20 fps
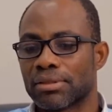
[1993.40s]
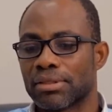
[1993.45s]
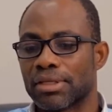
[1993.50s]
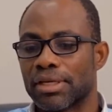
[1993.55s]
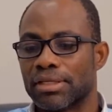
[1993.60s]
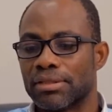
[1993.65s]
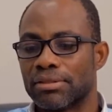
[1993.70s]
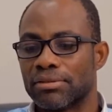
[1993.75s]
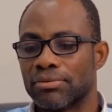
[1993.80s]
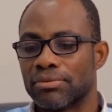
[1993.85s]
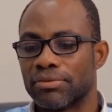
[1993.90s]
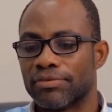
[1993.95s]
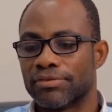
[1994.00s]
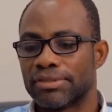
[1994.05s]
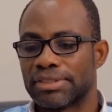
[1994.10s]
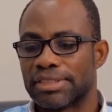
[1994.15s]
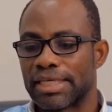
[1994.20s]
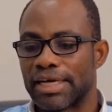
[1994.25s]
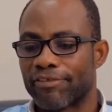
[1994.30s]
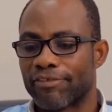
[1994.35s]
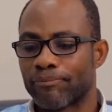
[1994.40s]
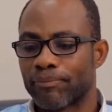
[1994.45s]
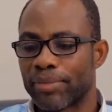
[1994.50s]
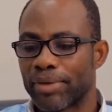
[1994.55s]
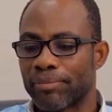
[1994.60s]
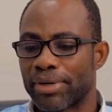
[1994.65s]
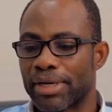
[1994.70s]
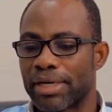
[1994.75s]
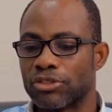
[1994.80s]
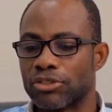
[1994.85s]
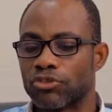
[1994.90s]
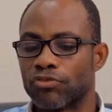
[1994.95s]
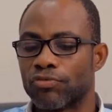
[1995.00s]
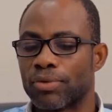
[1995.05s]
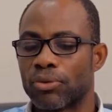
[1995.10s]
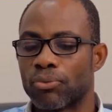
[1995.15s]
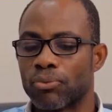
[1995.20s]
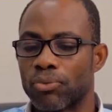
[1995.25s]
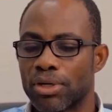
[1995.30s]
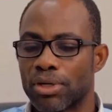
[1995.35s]
a staff member is
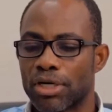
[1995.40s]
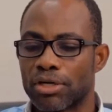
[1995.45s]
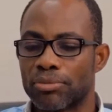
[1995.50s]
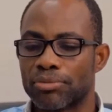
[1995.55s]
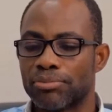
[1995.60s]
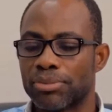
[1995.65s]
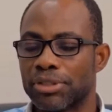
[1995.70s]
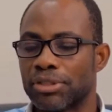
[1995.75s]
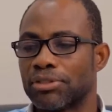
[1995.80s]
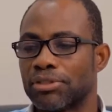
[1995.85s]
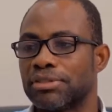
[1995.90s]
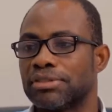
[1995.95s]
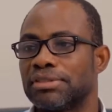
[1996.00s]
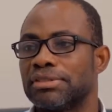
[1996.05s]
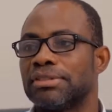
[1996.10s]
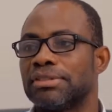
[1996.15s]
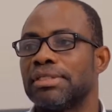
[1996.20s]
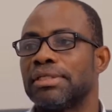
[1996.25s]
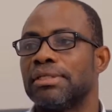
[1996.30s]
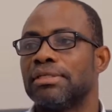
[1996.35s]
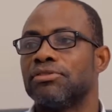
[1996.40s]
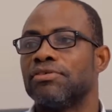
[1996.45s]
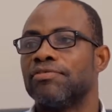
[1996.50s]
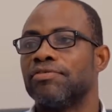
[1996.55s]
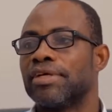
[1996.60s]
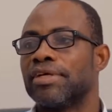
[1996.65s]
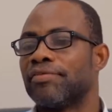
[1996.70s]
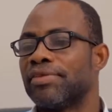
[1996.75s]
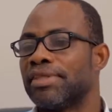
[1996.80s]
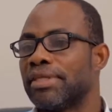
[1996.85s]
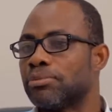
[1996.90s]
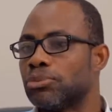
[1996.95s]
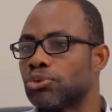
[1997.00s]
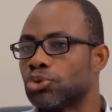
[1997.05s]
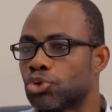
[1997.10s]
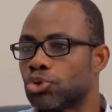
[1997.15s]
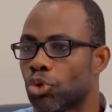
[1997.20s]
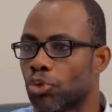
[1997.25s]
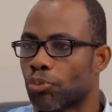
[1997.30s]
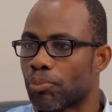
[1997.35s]
overwhelmed because you've given them
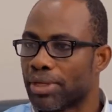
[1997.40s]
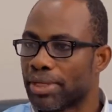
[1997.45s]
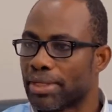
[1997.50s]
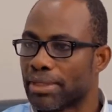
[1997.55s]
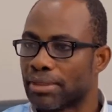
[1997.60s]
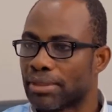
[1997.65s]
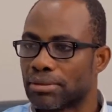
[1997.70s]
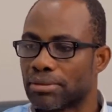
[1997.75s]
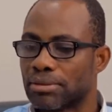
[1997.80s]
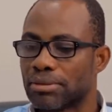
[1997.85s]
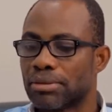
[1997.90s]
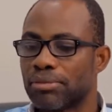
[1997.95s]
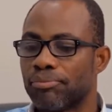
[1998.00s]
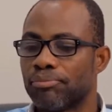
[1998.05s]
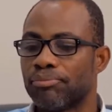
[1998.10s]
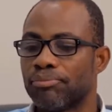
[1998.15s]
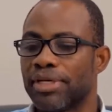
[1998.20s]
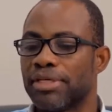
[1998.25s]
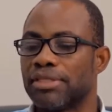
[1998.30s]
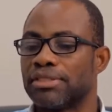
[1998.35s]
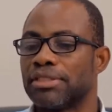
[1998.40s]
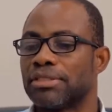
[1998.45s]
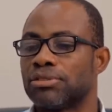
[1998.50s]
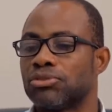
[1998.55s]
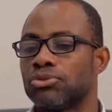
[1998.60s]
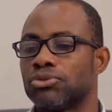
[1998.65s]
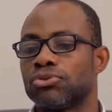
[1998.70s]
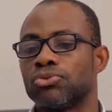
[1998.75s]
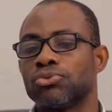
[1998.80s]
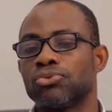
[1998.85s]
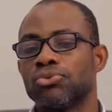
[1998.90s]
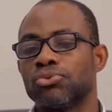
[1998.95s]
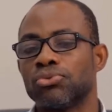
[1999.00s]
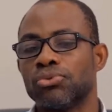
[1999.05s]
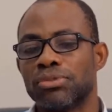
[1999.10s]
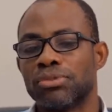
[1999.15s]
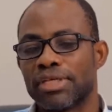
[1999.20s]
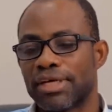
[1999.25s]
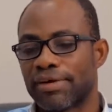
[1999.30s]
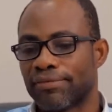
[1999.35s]
so many patients to
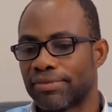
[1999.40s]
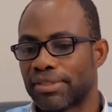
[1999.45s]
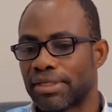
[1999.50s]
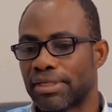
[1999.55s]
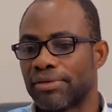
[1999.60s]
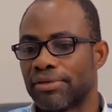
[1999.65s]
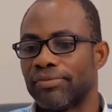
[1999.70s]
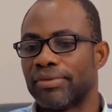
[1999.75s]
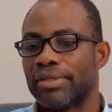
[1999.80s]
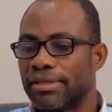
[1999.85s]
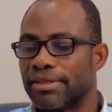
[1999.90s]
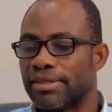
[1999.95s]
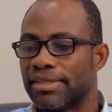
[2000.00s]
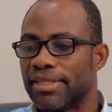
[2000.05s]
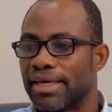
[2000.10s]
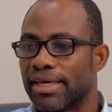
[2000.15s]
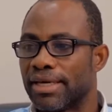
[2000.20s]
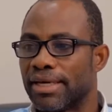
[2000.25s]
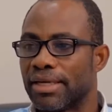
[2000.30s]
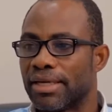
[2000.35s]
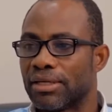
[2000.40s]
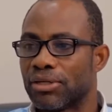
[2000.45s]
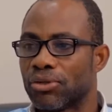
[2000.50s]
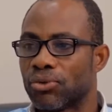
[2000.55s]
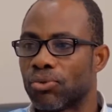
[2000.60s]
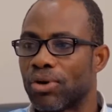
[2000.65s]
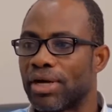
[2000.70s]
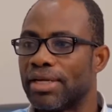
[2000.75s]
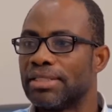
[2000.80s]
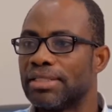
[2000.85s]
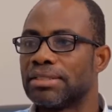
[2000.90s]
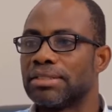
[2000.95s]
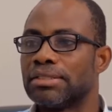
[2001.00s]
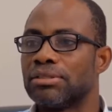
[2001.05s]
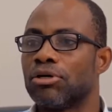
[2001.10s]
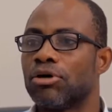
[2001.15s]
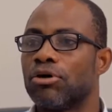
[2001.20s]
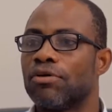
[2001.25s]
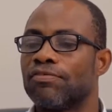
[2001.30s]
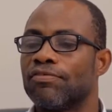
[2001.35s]
look after, the quality
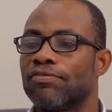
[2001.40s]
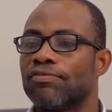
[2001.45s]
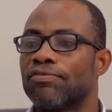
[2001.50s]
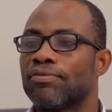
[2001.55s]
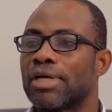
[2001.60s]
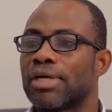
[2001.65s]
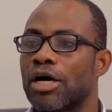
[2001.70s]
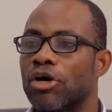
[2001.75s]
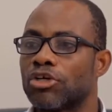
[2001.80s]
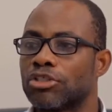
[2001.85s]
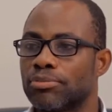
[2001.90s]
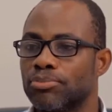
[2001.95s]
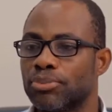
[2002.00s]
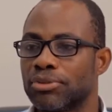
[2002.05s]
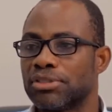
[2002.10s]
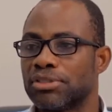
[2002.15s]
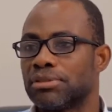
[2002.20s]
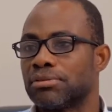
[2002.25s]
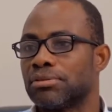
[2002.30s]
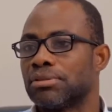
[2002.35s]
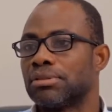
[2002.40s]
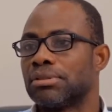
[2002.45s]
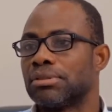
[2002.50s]
of output